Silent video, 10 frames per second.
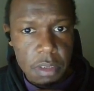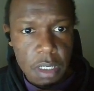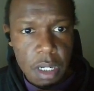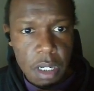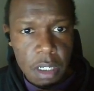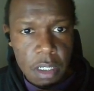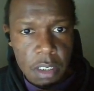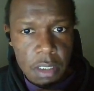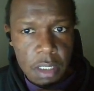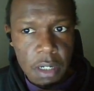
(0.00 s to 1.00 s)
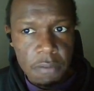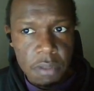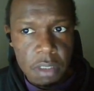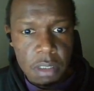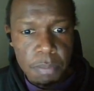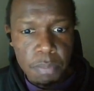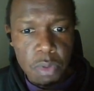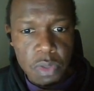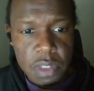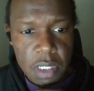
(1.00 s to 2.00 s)
I have a
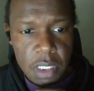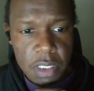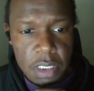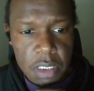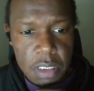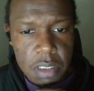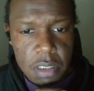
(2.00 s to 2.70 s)
post that I did